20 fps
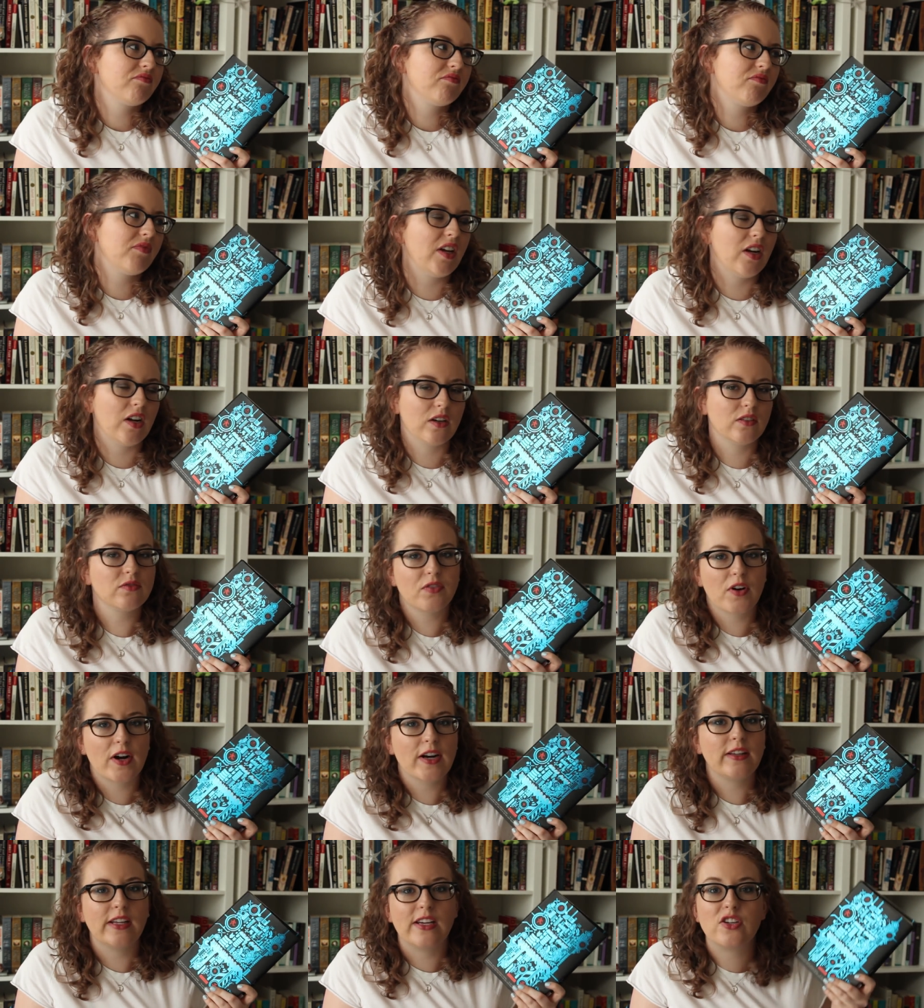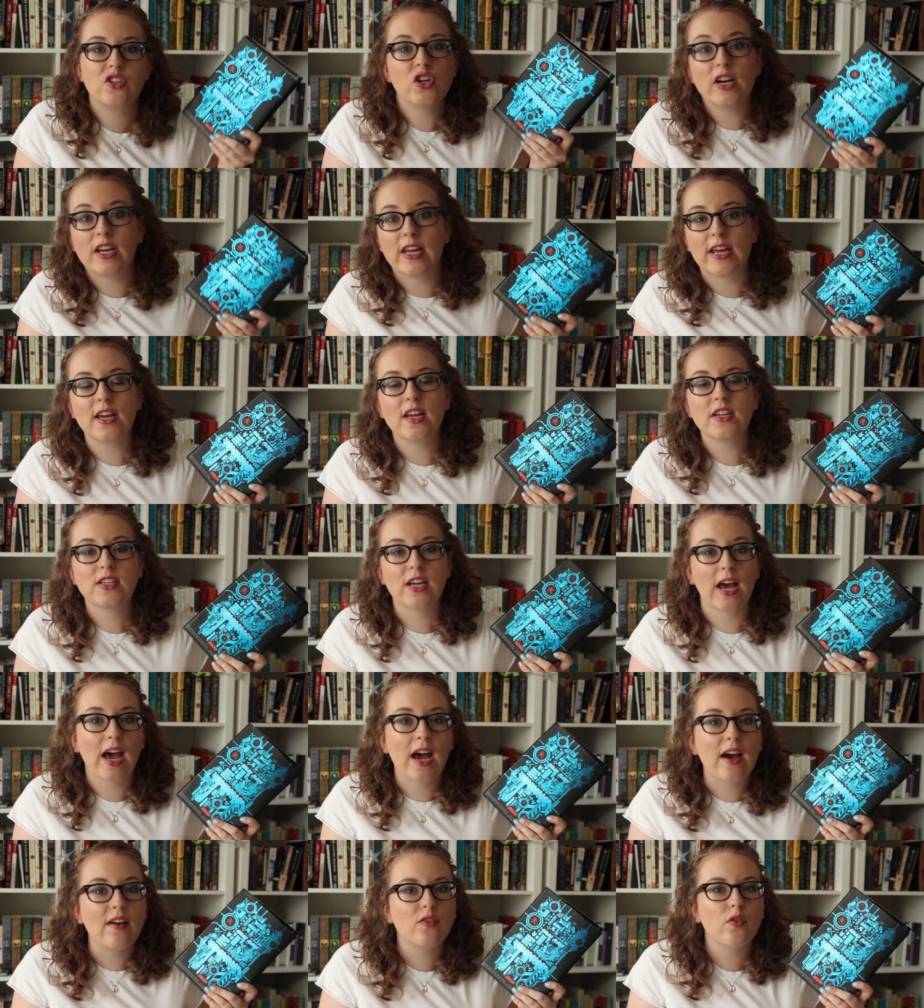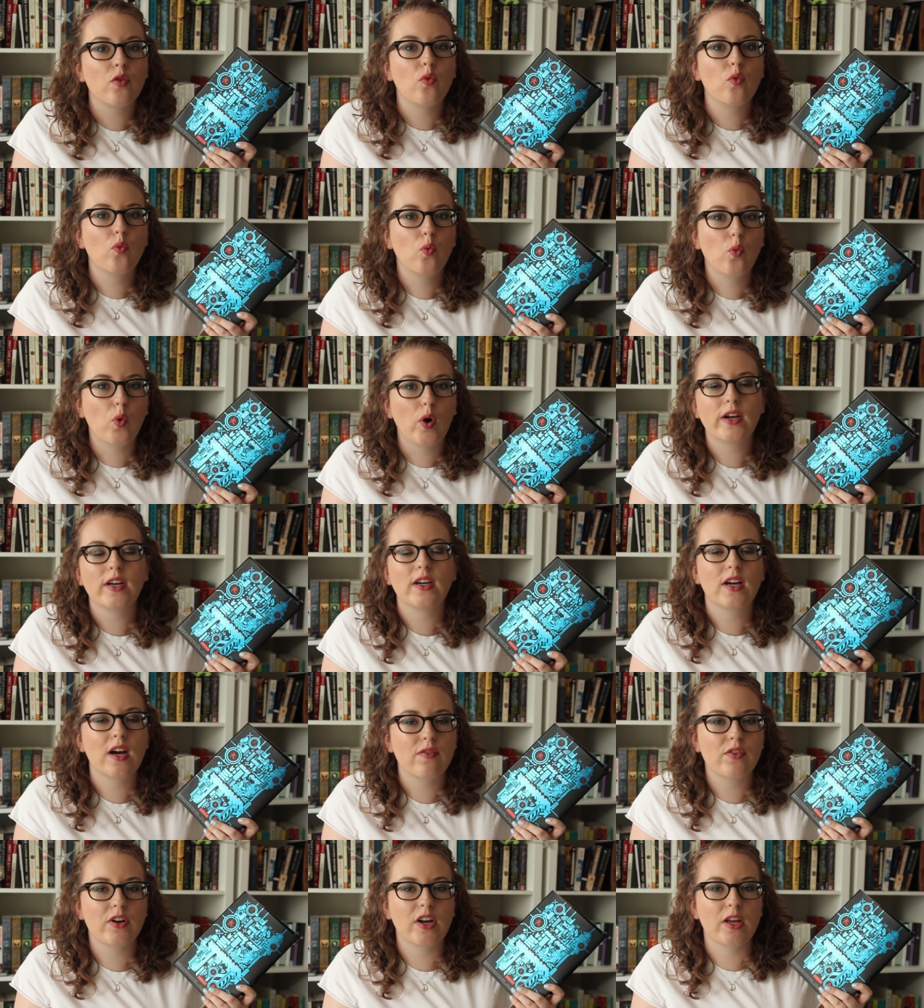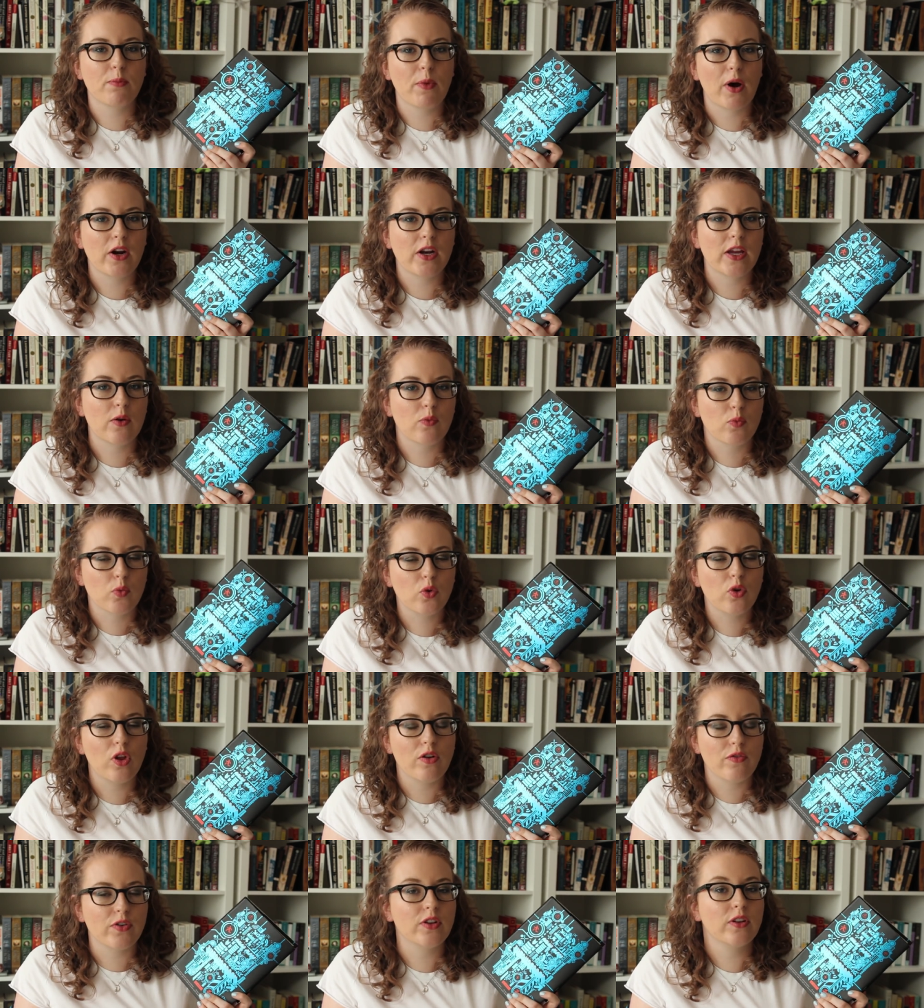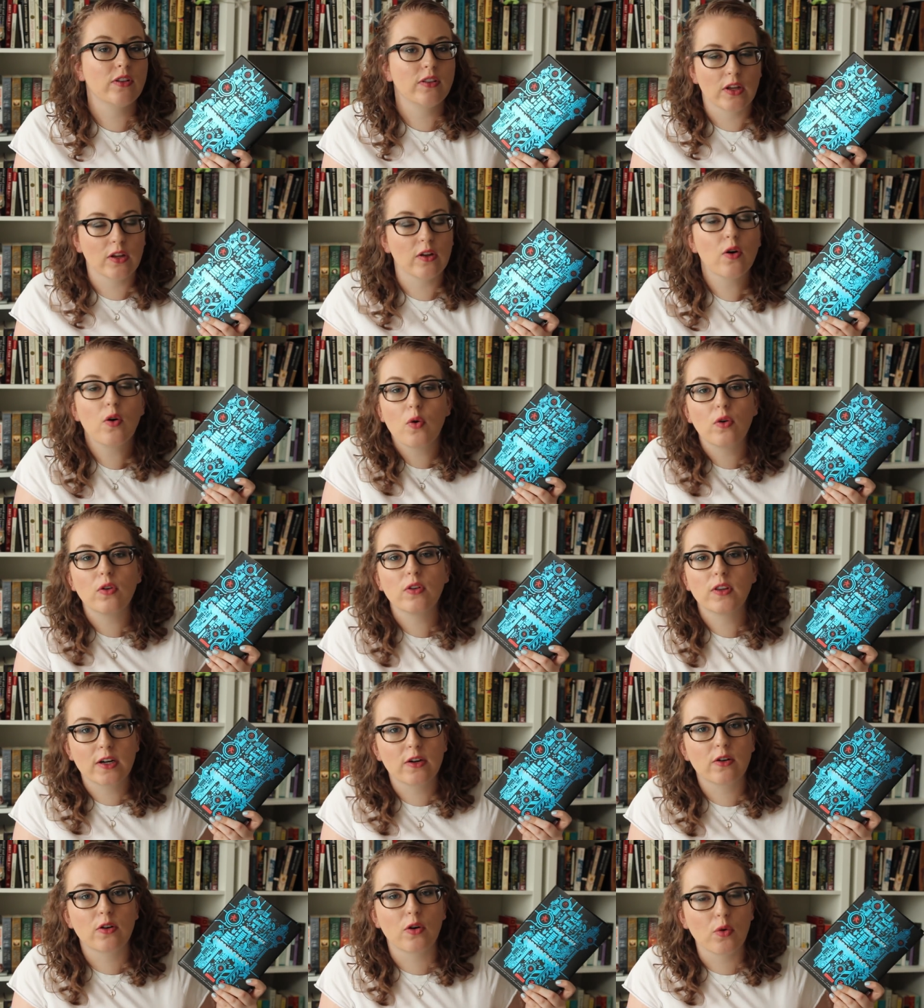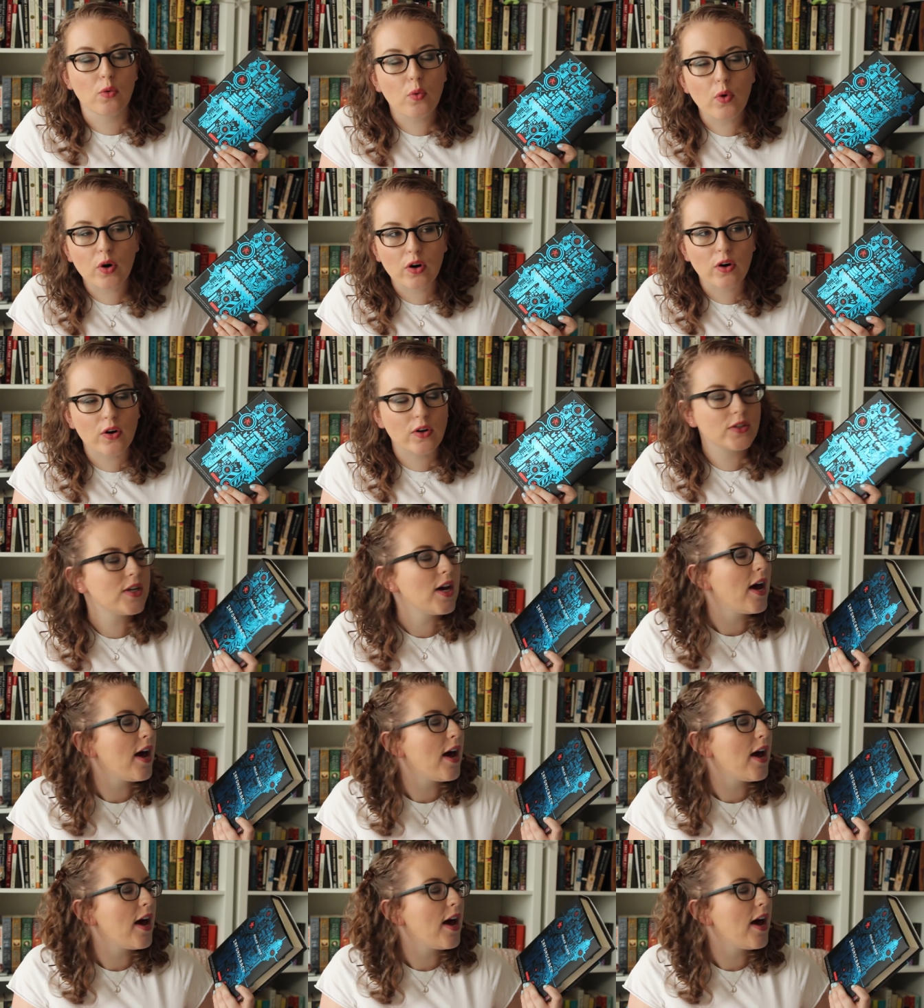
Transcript: you know, frankly shitty to have one governing body rule over the whole literal world,